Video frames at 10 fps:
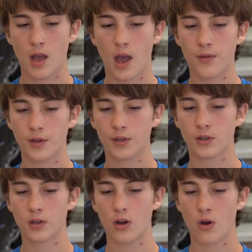And then you're
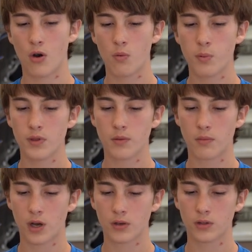going to open the
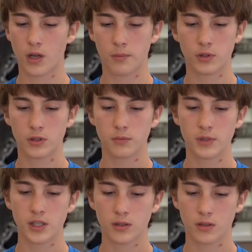model up a little bit